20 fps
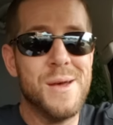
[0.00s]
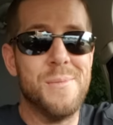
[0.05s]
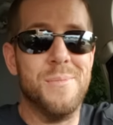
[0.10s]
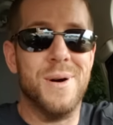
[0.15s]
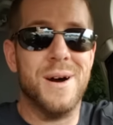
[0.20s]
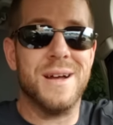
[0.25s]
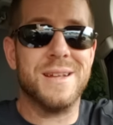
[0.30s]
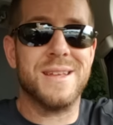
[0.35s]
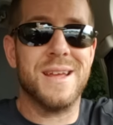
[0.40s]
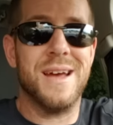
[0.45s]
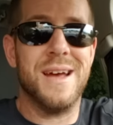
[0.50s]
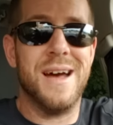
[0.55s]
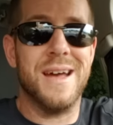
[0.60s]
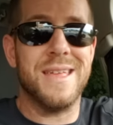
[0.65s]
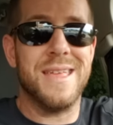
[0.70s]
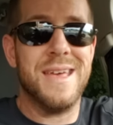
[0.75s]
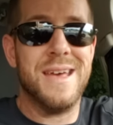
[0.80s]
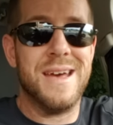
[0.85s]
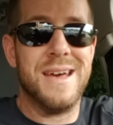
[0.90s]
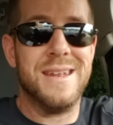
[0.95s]
But
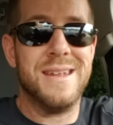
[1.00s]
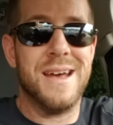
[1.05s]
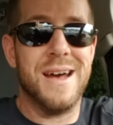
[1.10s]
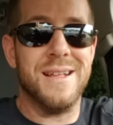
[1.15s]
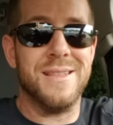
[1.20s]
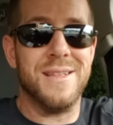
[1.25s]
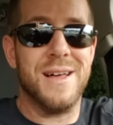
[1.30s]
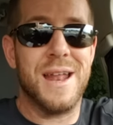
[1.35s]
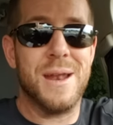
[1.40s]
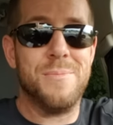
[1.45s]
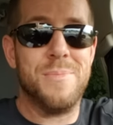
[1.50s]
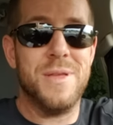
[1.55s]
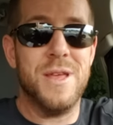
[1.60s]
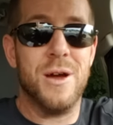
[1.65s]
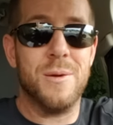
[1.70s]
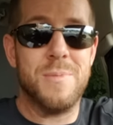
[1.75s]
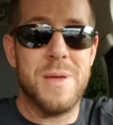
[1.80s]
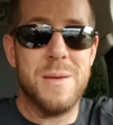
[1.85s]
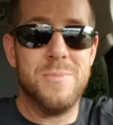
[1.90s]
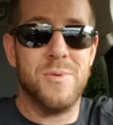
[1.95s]
again, a lot of
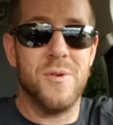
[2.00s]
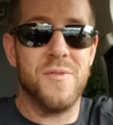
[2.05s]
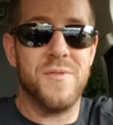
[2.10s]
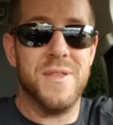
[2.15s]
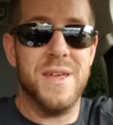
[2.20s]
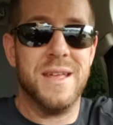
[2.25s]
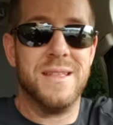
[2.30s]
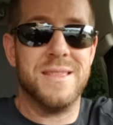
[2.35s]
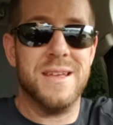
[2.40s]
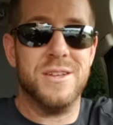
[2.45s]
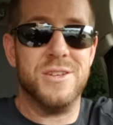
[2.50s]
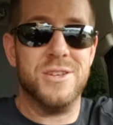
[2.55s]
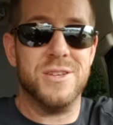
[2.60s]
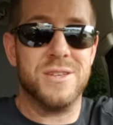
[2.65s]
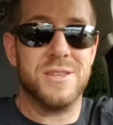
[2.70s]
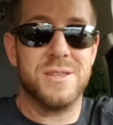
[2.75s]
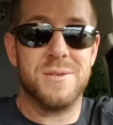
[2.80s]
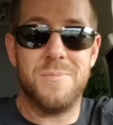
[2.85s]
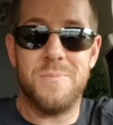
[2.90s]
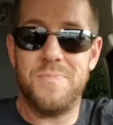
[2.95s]
young people think that
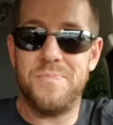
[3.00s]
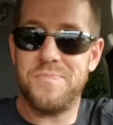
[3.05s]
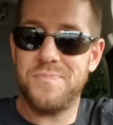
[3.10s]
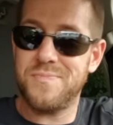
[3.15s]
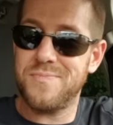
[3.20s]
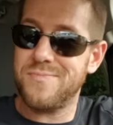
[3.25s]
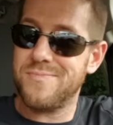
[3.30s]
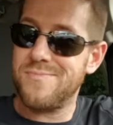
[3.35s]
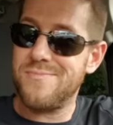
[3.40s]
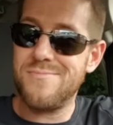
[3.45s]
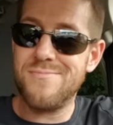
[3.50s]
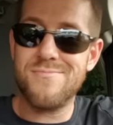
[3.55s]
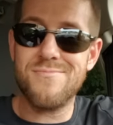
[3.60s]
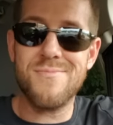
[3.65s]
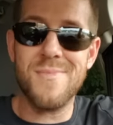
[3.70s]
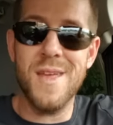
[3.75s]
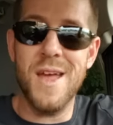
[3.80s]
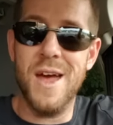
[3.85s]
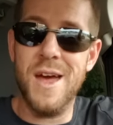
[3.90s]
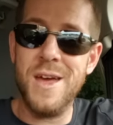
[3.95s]
just,
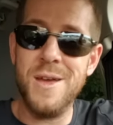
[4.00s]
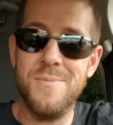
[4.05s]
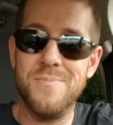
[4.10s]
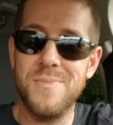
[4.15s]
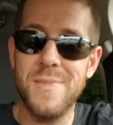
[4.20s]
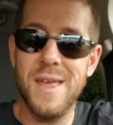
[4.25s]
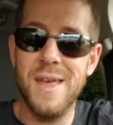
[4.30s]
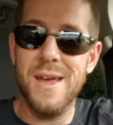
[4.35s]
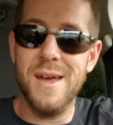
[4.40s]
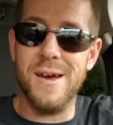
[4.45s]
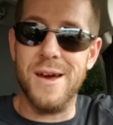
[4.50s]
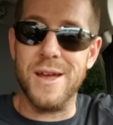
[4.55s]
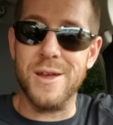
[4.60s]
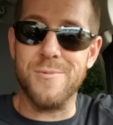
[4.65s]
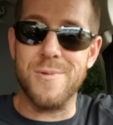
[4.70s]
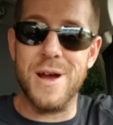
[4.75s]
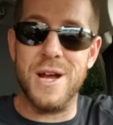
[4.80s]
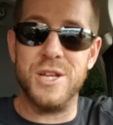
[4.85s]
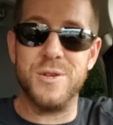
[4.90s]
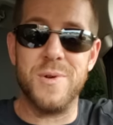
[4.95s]
hey, I
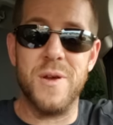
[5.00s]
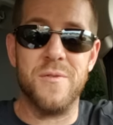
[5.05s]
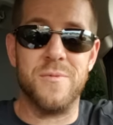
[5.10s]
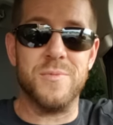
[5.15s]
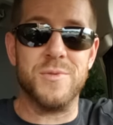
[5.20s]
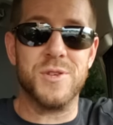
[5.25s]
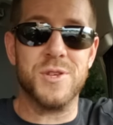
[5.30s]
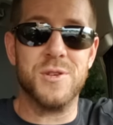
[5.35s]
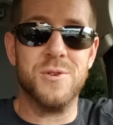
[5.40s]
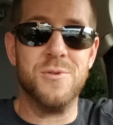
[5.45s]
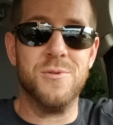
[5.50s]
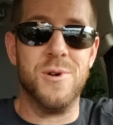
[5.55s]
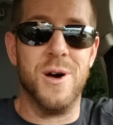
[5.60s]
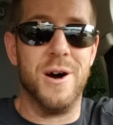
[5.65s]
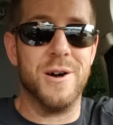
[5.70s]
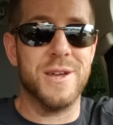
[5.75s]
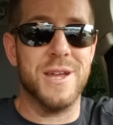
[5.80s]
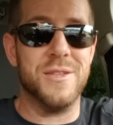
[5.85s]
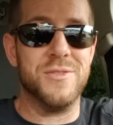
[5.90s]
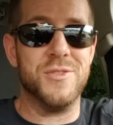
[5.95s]
graduated from school,
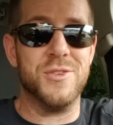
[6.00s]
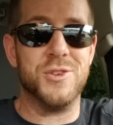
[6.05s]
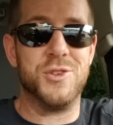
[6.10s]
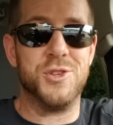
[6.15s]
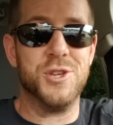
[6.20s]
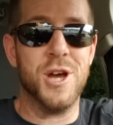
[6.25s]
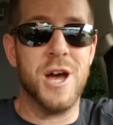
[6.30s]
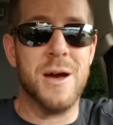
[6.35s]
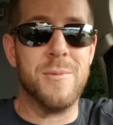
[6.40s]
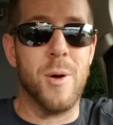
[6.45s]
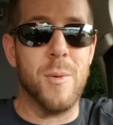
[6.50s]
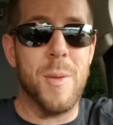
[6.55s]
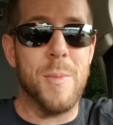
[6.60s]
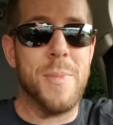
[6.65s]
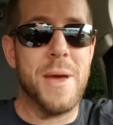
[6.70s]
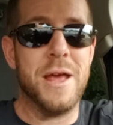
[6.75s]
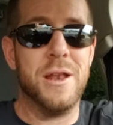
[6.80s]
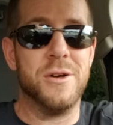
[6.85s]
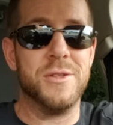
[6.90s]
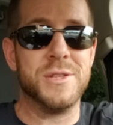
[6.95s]
I'll get this job, I'll be
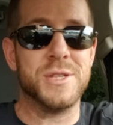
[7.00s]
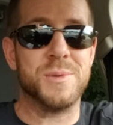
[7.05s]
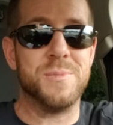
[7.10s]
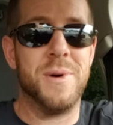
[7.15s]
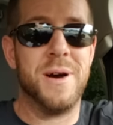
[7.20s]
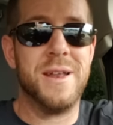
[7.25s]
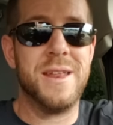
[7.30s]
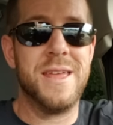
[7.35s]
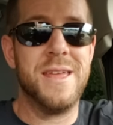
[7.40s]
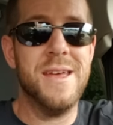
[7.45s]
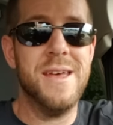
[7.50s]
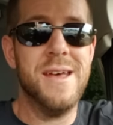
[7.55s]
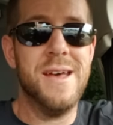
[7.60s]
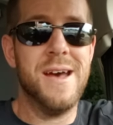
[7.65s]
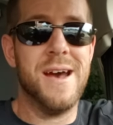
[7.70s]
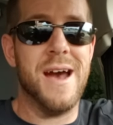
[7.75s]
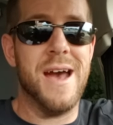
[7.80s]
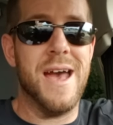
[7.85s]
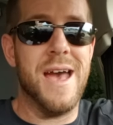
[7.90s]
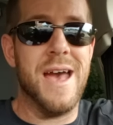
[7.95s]
paid all this money,
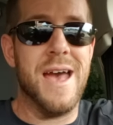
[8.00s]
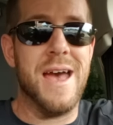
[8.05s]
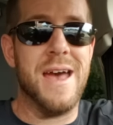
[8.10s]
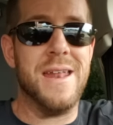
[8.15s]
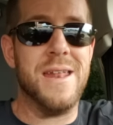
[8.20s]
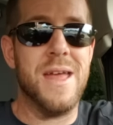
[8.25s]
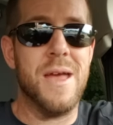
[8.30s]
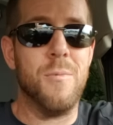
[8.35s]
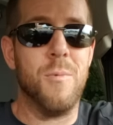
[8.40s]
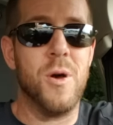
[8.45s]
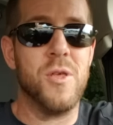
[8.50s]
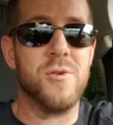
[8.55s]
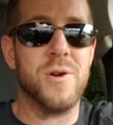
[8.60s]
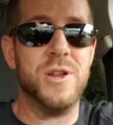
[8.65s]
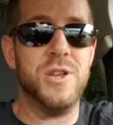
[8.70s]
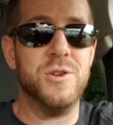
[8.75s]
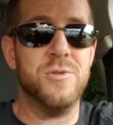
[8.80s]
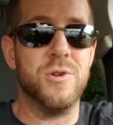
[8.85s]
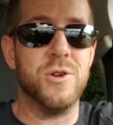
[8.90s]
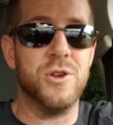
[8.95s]
and whether
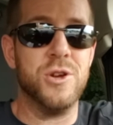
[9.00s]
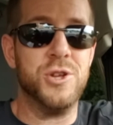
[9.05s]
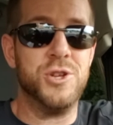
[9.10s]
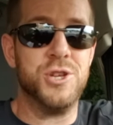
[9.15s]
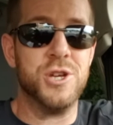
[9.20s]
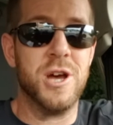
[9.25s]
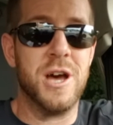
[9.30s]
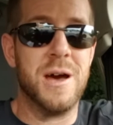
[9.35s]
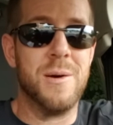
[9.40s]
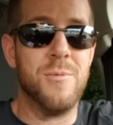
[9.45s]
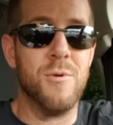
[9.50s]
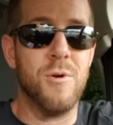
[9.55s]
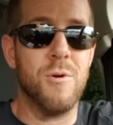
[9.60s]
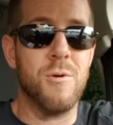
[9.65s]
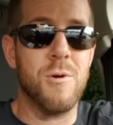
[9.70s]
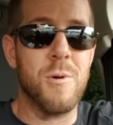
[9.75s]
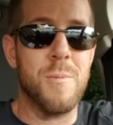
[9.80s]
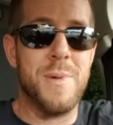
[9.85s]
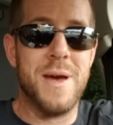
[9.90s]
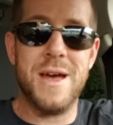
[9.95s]
I do a good job
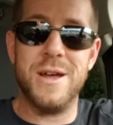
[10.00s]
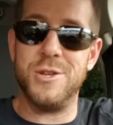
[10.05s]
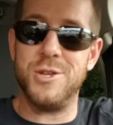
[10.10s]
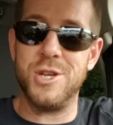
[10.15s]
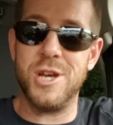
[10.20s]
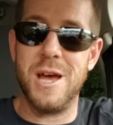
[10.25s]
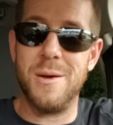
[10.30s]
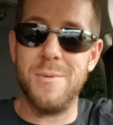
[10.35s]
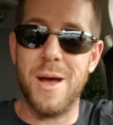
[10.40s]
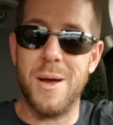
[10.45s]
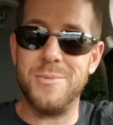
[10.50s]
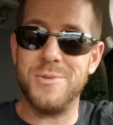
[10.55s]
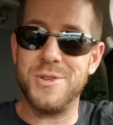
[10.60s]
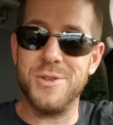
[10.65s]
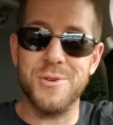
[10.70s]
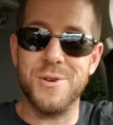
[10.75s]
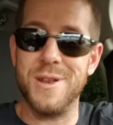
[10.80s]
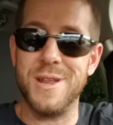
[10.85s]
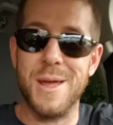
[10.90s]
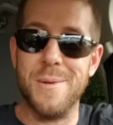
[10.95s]
or a bad job, I'm
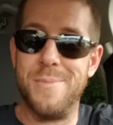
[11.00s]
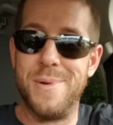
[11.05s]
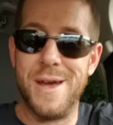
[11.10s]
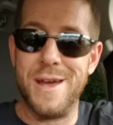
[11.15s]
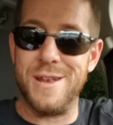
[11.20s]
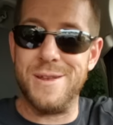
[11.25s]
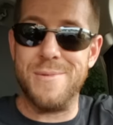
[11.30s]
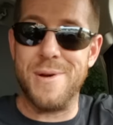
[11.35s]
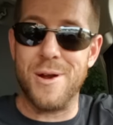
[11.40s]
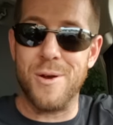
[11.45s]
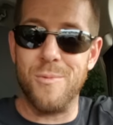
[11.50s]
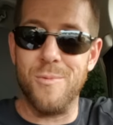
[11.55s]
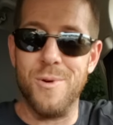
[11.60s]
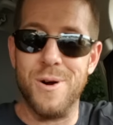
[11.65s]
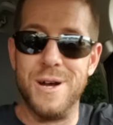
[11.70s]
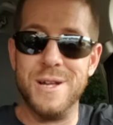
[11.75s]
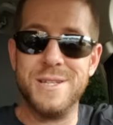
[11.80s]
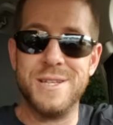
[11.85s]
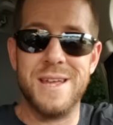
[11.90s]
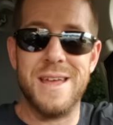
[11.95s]
still going to get paid no matter
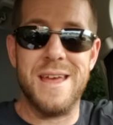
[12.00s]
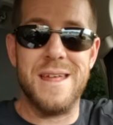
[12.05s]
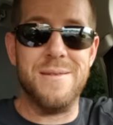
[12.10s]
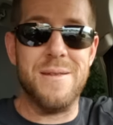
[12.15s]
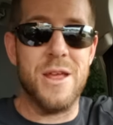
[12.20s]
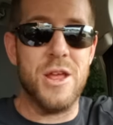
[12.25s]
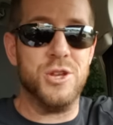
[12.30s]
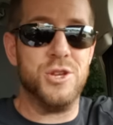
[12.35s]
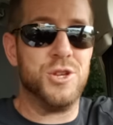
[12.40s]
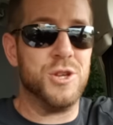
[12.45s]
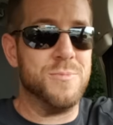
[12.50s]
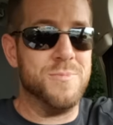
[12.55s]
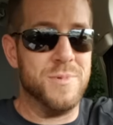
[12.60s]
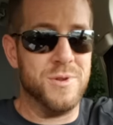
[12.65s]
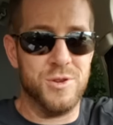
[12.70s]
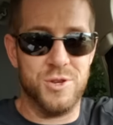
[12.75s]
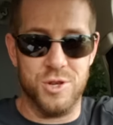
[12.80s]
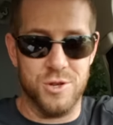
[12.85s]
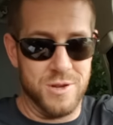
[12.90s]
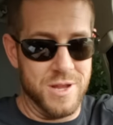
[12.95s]
what, and
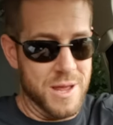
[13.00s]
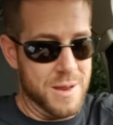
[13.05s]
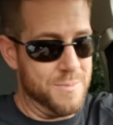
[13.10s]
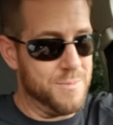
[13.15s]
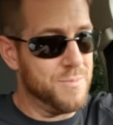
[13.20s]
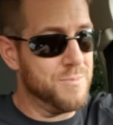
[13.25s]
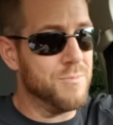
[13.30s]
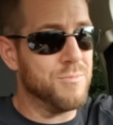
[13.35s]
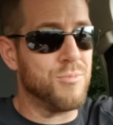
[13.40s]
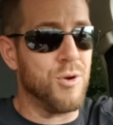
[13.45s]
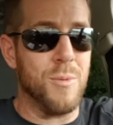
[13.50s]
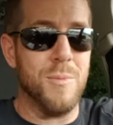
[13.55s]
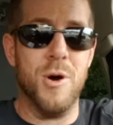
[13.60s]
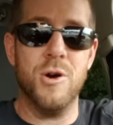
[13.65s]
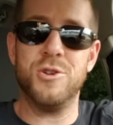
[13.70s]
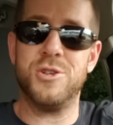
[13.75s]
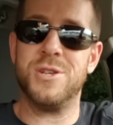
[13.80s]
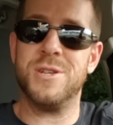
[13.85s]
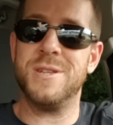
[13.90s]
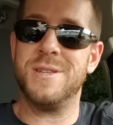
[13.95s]
should get
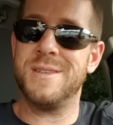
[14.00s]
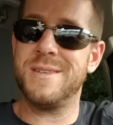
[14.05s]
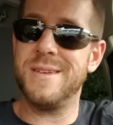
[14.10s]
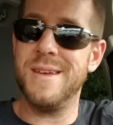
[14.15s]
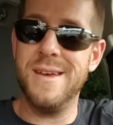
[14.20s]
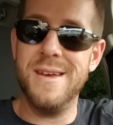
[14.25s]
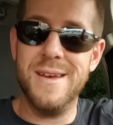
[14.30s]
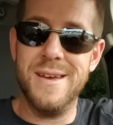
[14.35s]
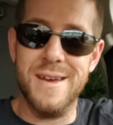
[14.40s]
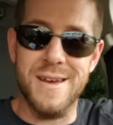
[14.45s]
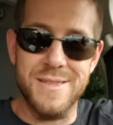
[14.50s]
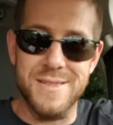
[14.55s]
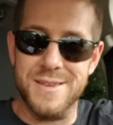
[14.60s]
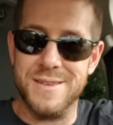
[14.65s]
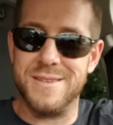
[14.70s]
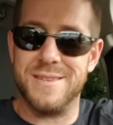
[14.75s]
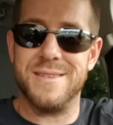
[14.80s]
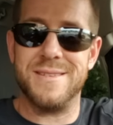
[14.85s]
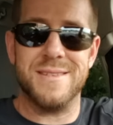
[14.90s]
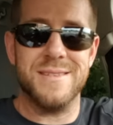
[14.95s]
promotions, and
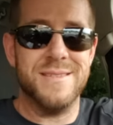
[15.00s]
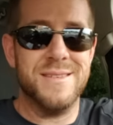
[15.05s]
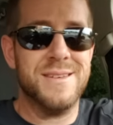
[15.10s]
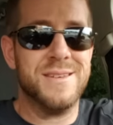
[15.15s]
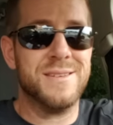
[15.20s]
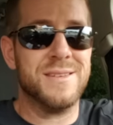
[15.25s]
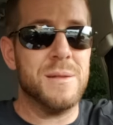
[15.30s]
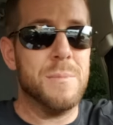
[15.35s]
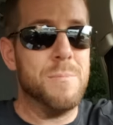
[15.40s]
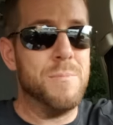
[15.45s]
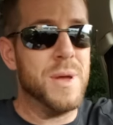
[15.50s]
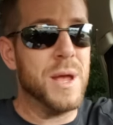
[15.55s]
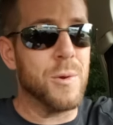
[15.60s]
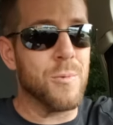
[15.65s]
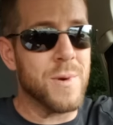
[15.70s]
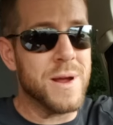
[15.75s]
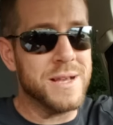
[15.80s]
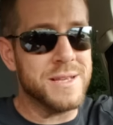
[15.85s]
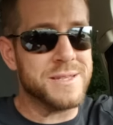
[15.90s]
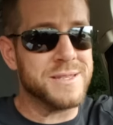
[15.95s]
this, and this, and big
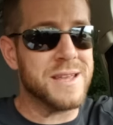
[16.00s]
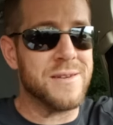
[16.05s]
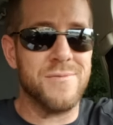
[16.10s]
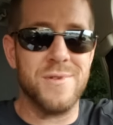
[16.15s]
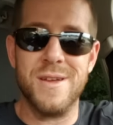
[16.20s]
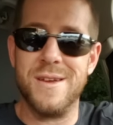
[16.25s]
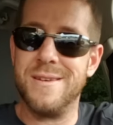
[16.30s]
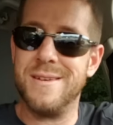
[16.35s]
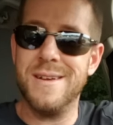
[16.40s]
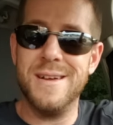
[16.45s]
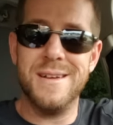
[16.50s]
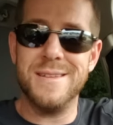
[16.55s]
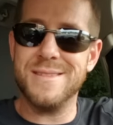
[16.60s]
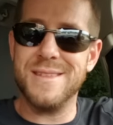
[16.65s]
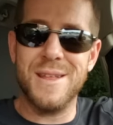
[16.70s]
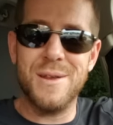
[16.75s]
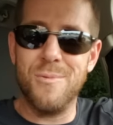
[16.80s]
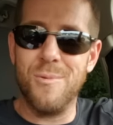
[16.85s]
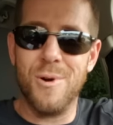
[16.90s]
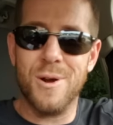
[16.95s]
raises every year. It
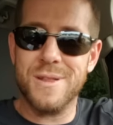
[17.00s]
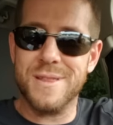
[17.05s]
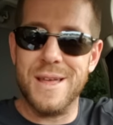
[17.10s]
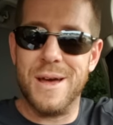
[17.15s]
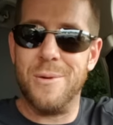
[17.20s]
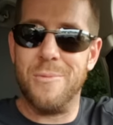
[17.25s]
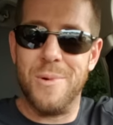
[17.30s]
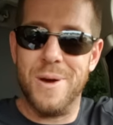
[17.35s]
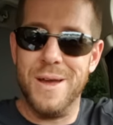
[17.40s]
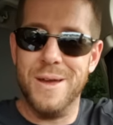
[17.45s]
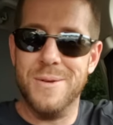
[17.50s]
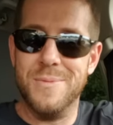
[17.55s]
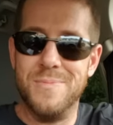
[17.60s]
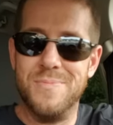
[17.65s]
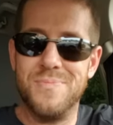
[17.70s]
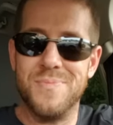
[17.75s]
doesn't work that way.